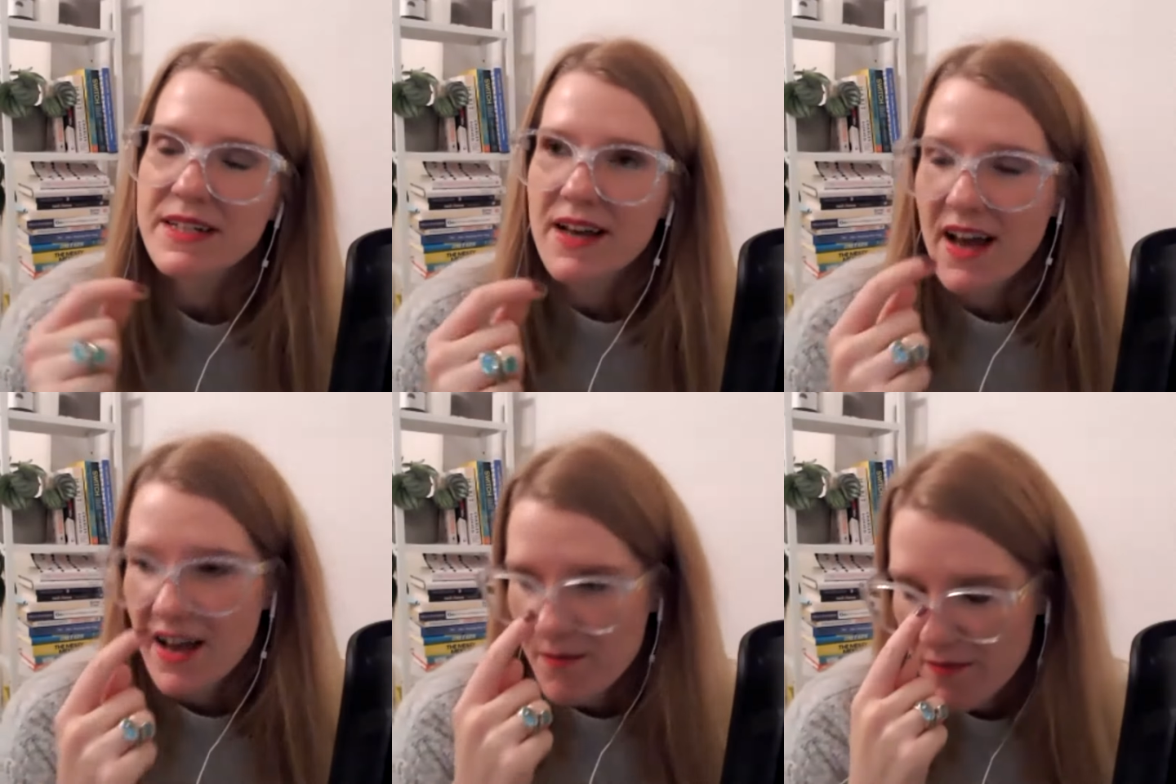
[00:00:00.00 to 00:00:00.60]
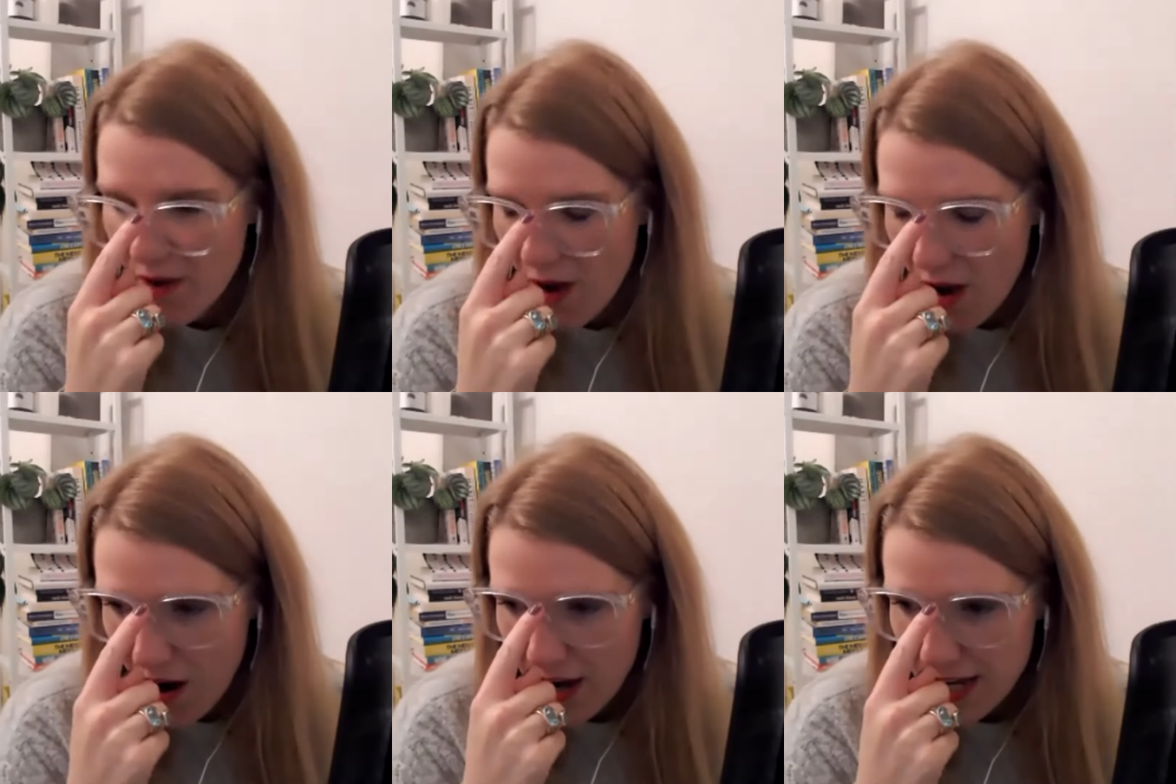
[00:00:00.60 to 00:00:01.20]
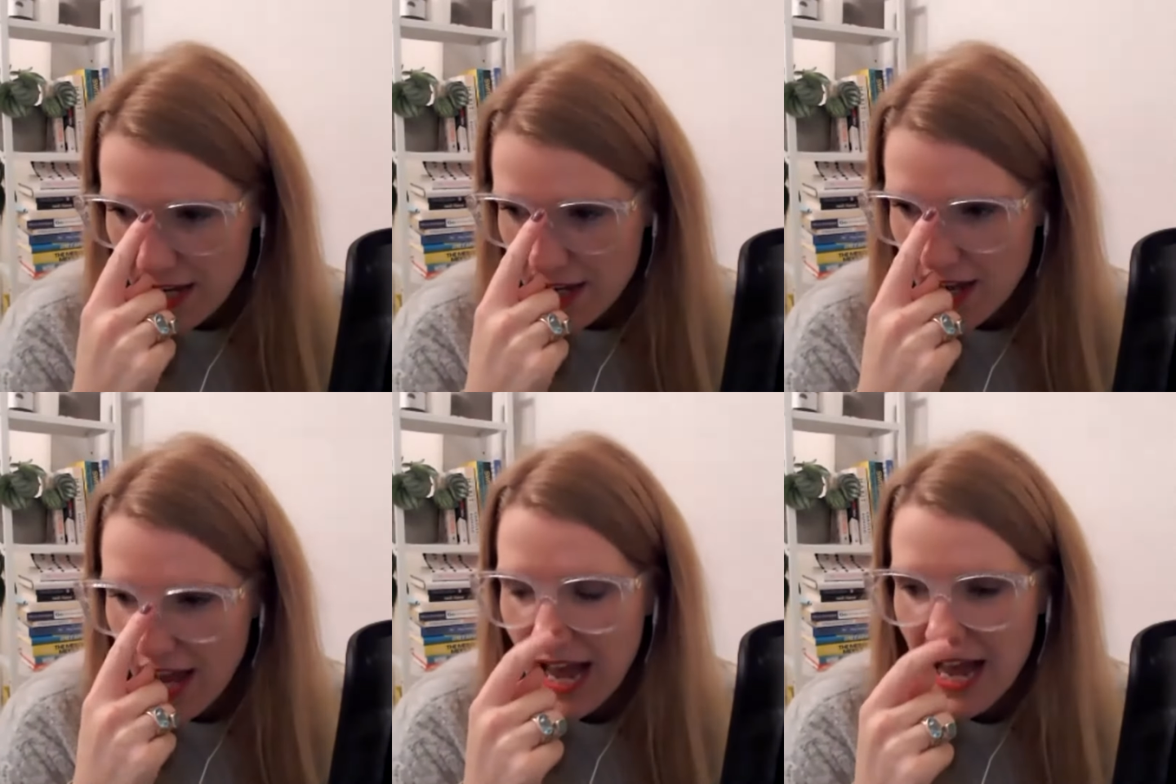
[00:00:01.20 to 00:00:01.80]
um, I
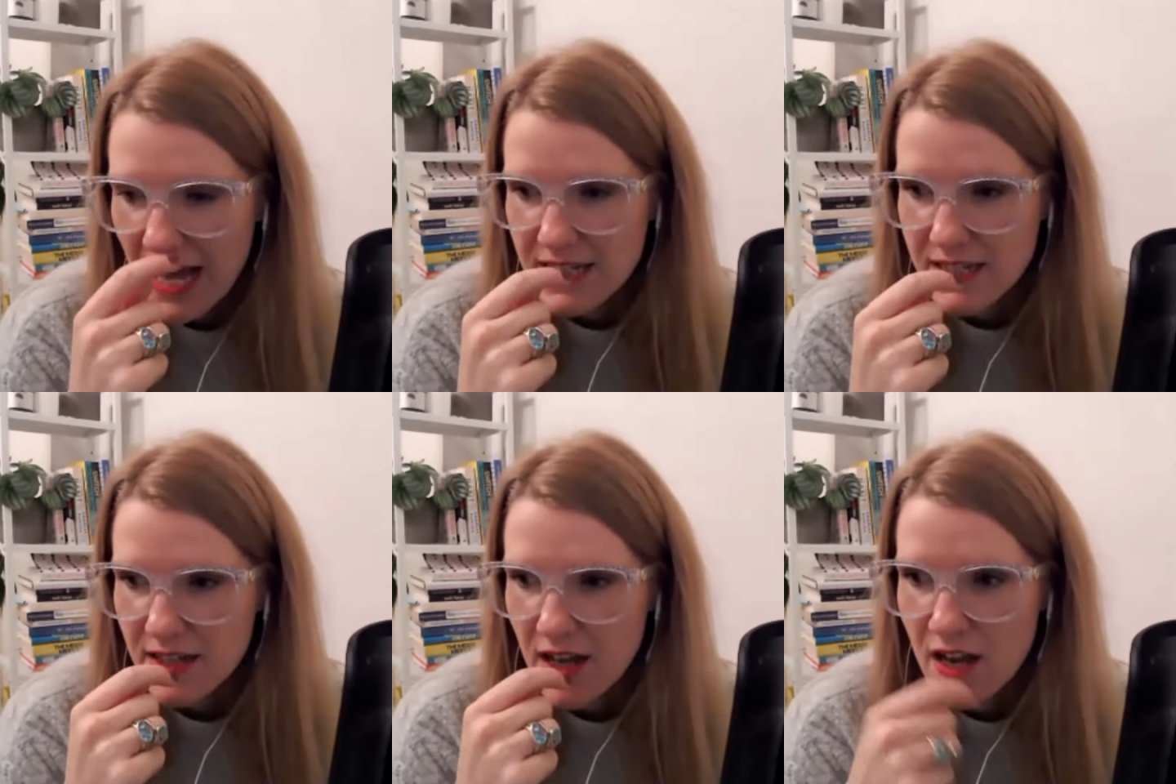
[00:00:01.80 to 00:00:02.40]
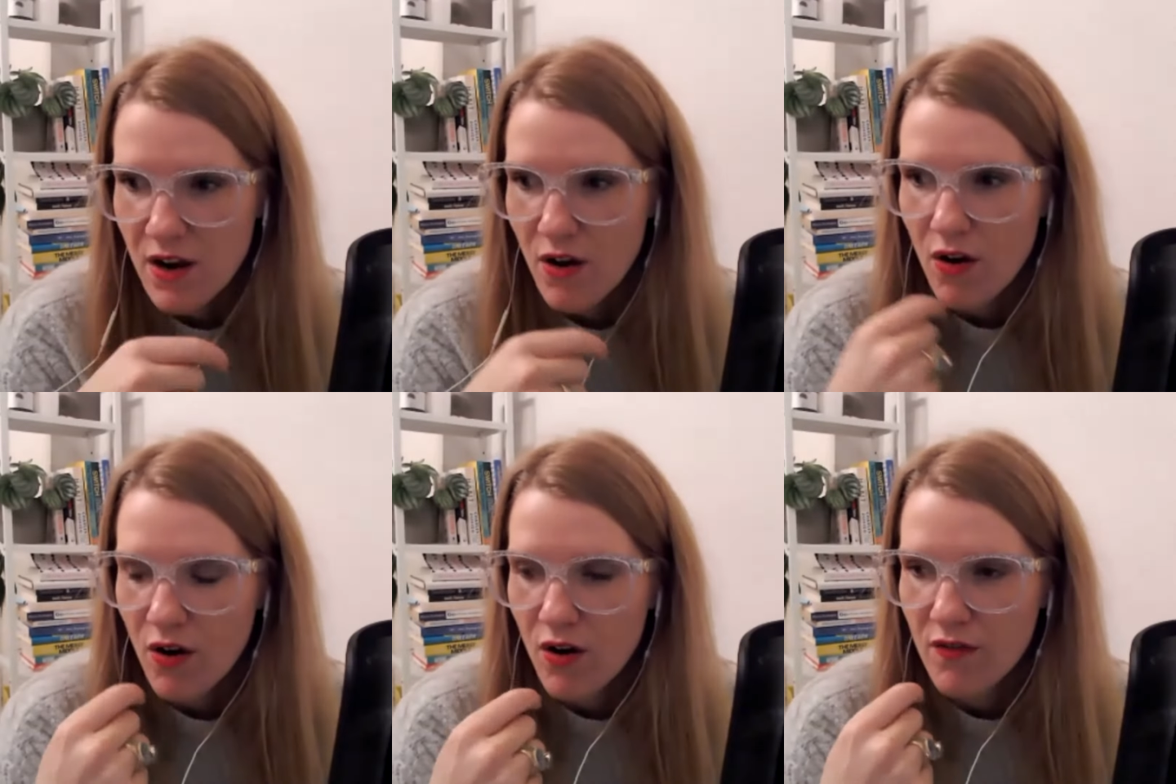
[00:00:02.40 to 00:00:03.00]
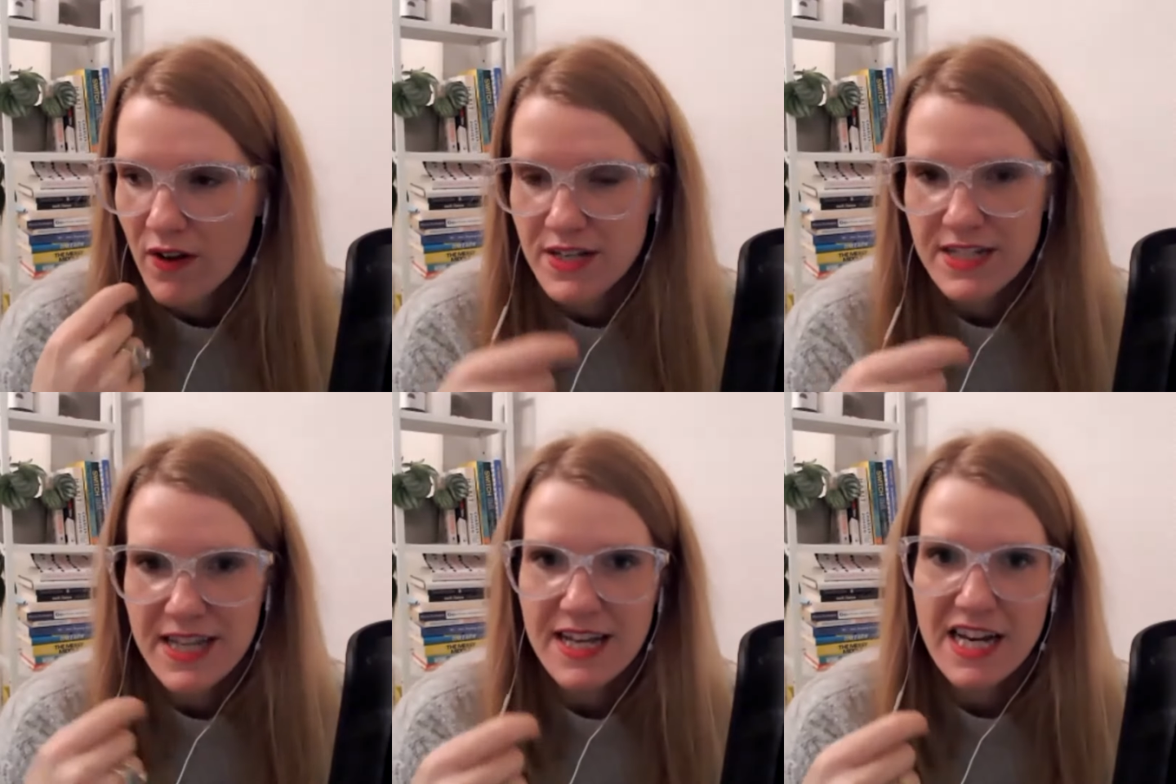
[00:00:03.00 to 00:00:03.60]
had a lot of
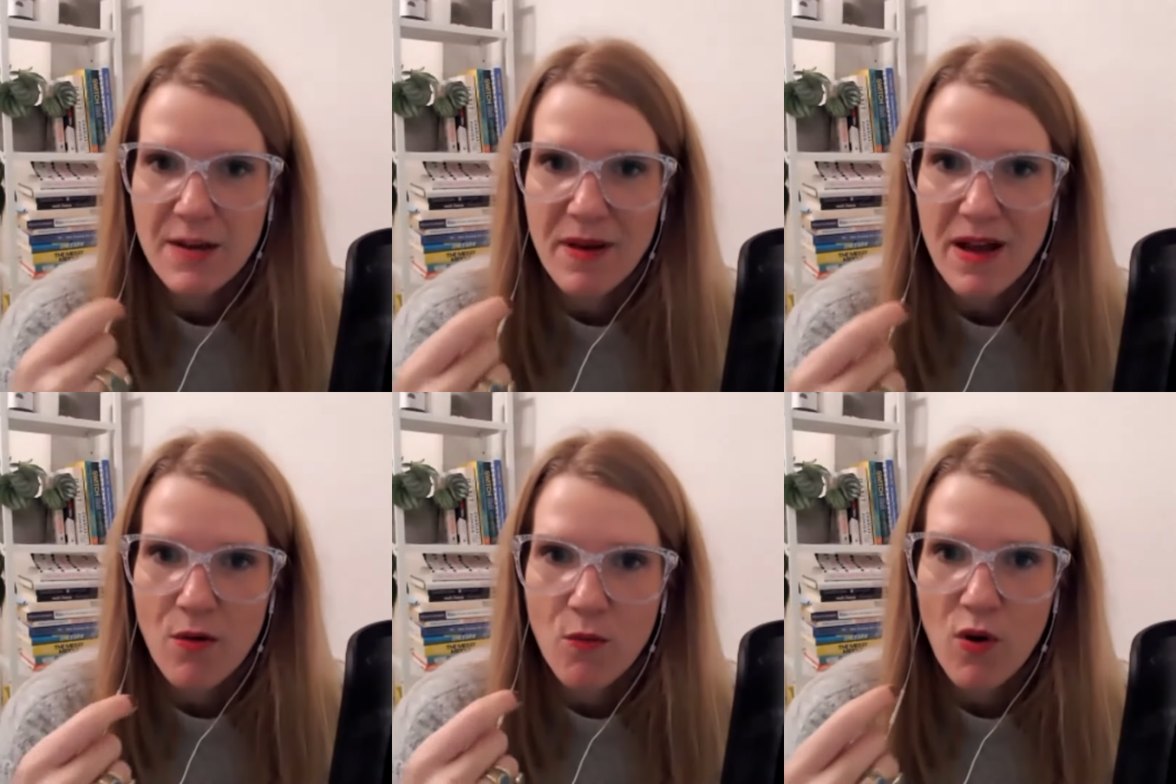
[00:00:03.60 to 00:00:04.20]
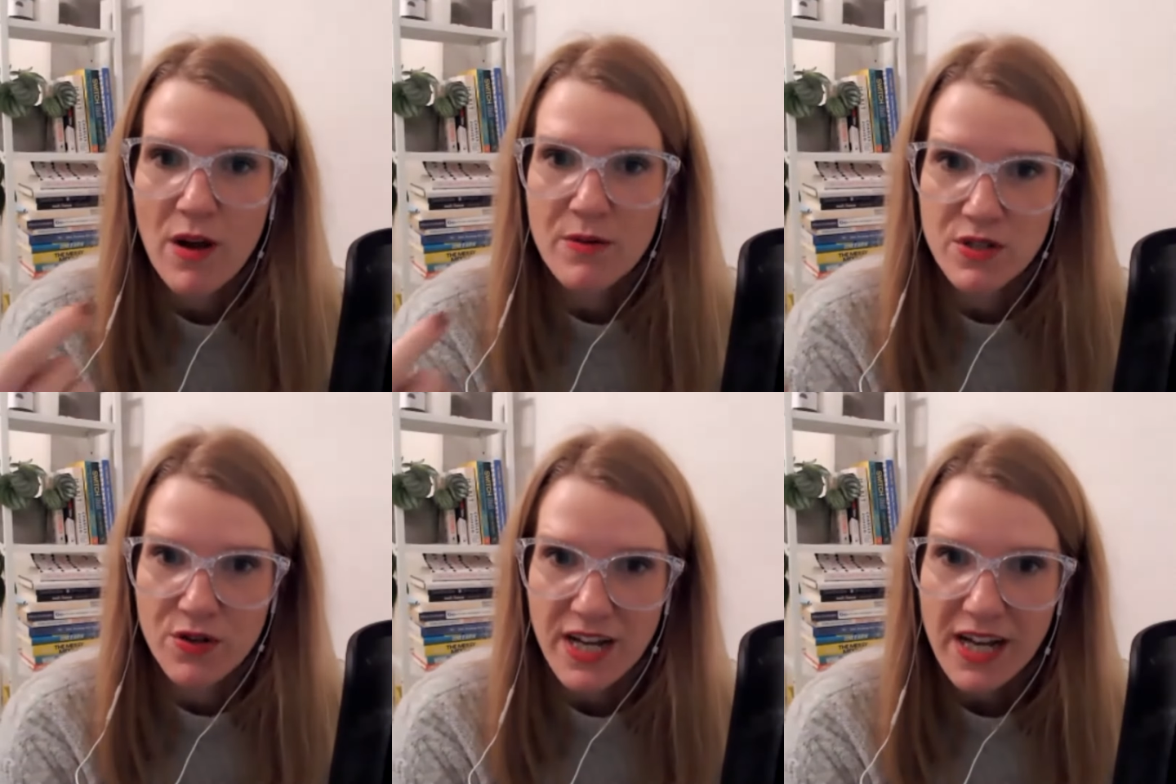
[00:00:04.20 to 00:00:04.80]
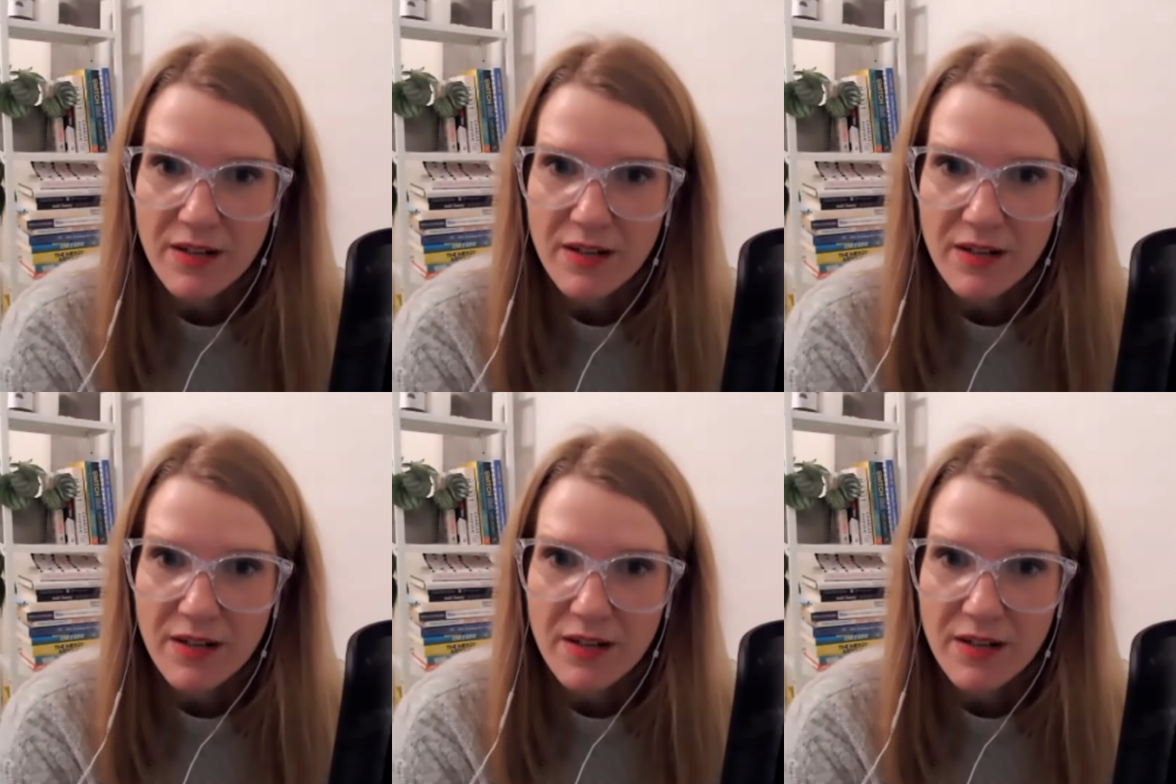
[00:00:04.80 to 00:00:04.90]
understanding about what I was good at